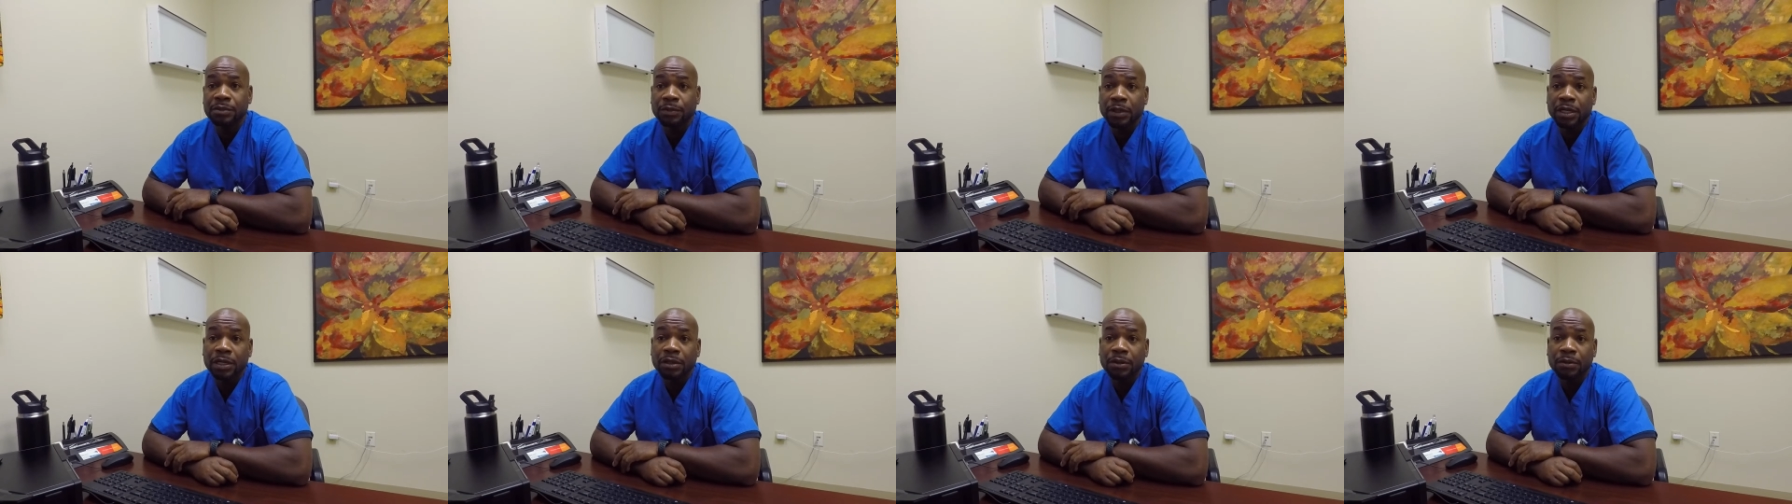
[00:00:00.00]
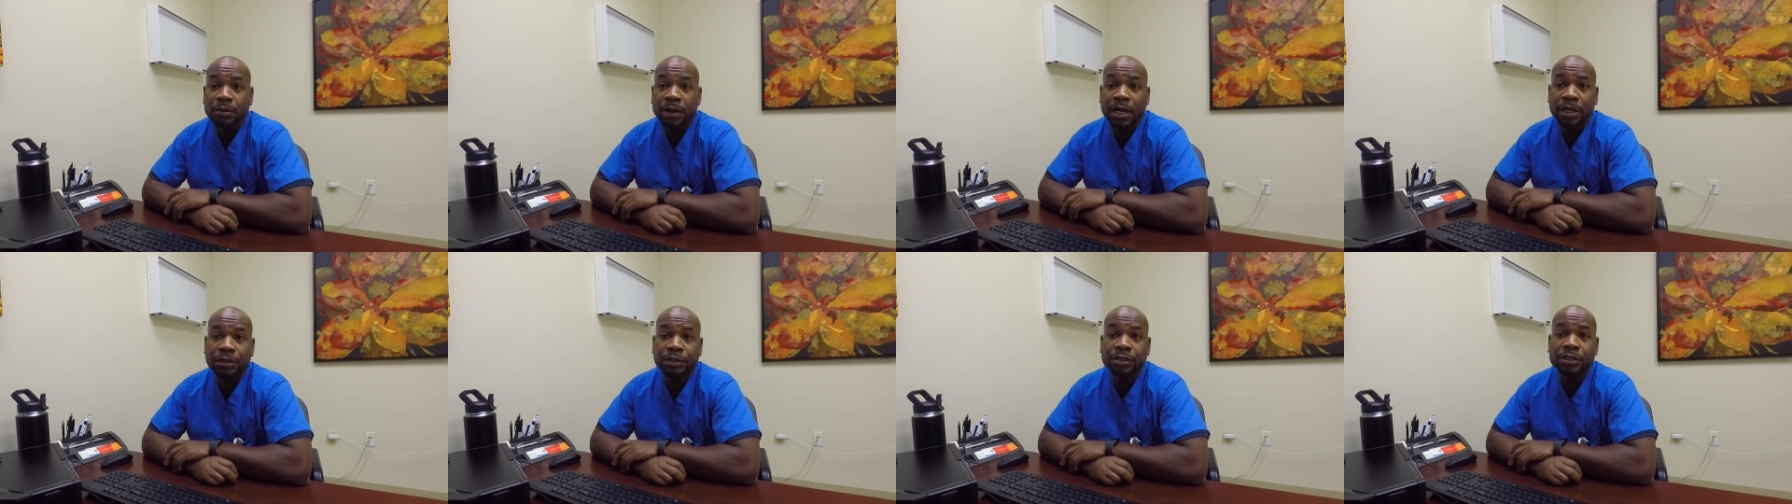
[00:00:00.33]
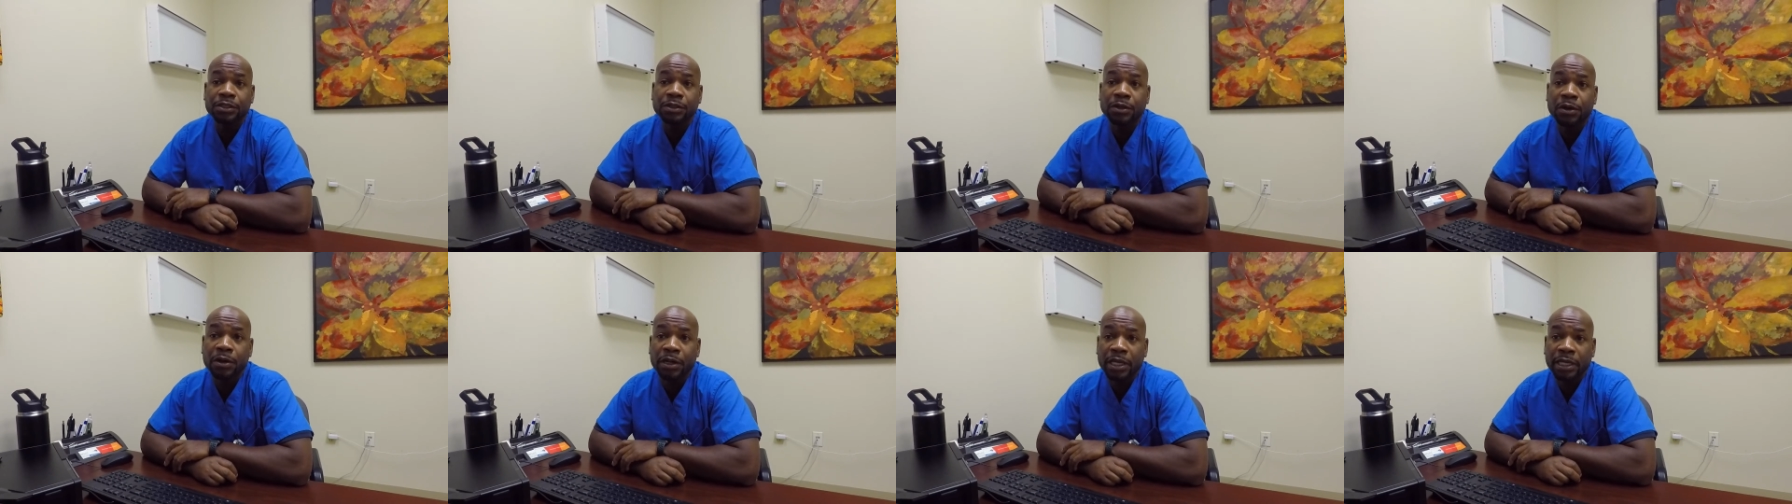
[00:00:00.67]
as well while you're
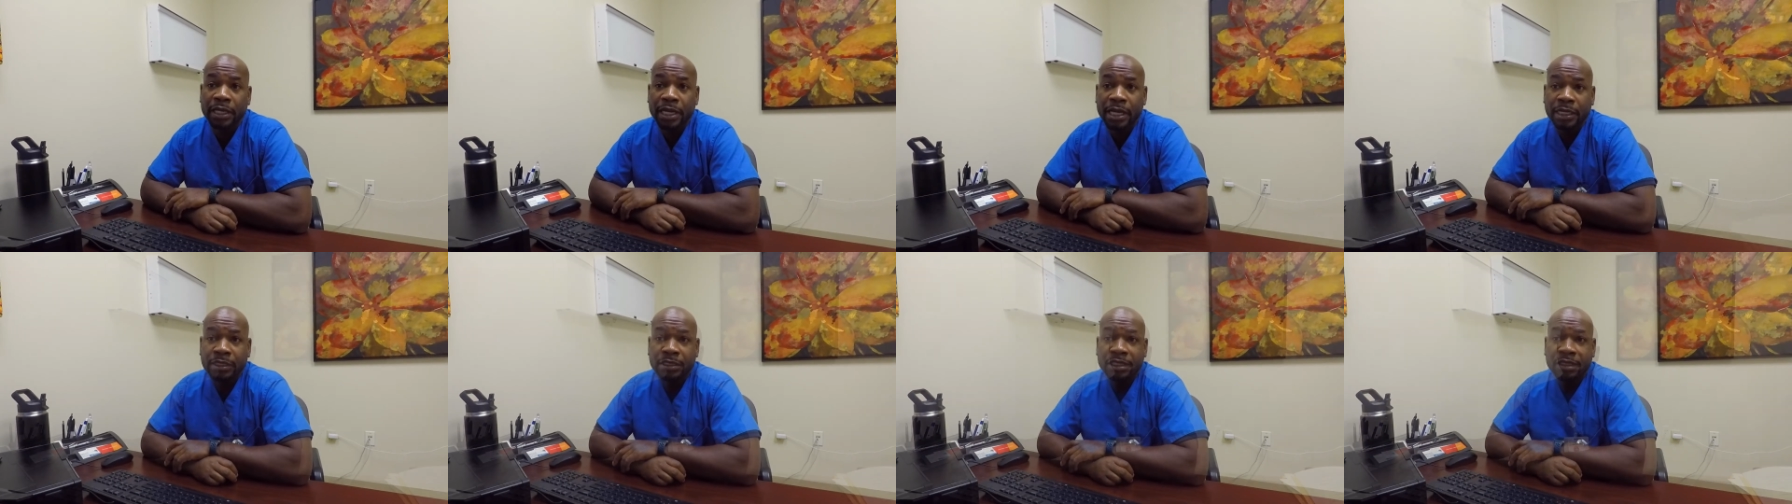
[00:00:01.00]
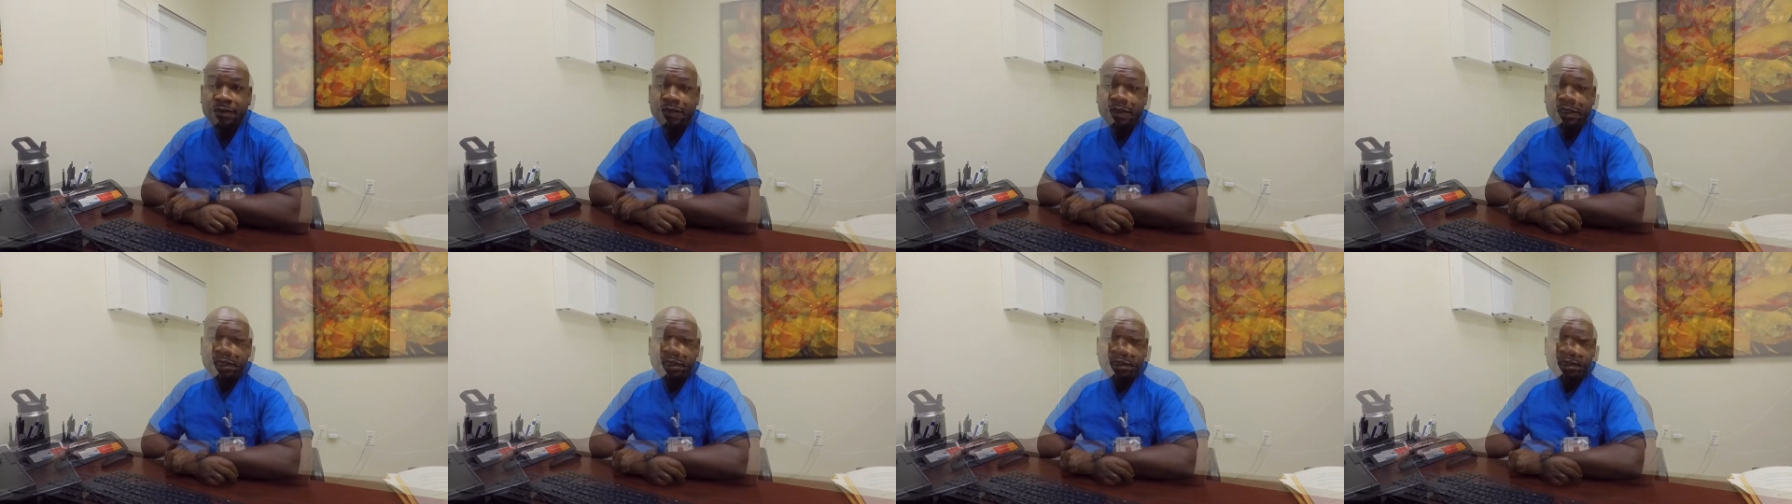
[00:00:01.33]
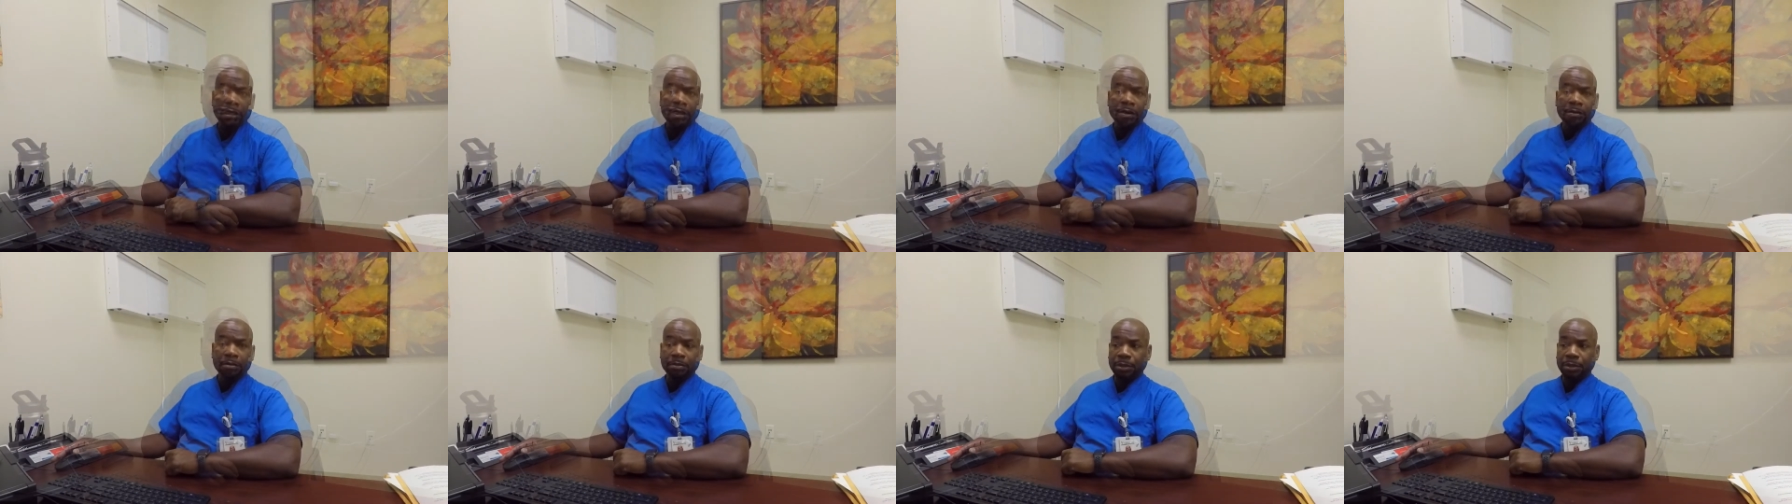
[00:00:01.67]
starting activity.